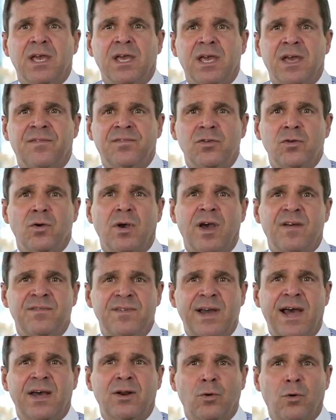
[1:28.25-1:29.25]
If you have
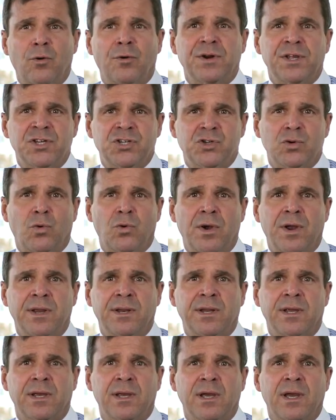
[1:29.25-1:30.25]
not already
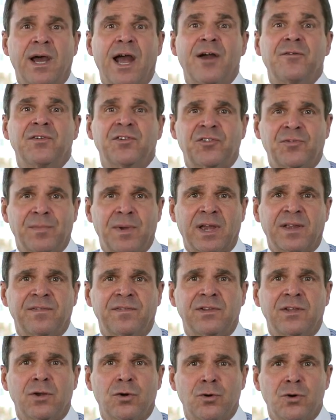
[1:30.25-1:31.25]
joined, I
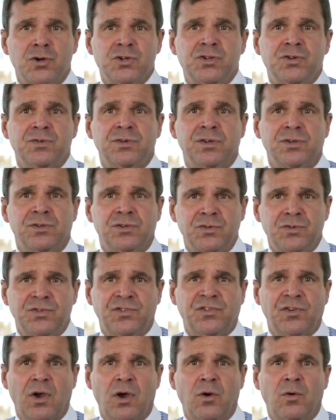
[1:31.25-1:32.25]
respectfully urge you to do
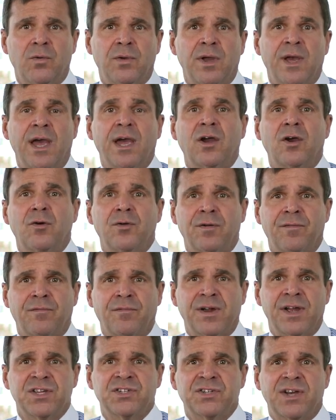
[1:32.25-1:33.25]
so and go to
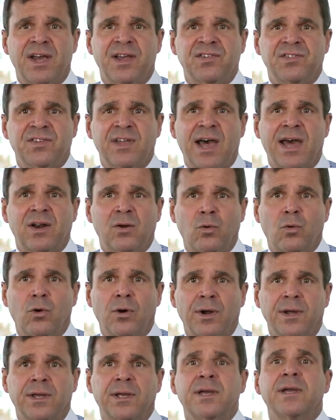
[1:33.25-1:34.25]

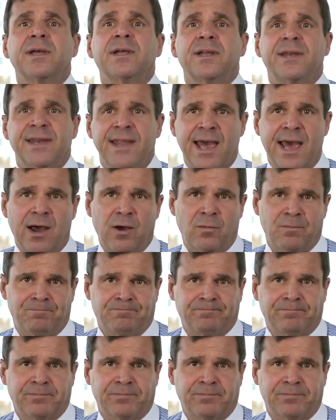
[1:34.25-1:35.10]
franchise.org now.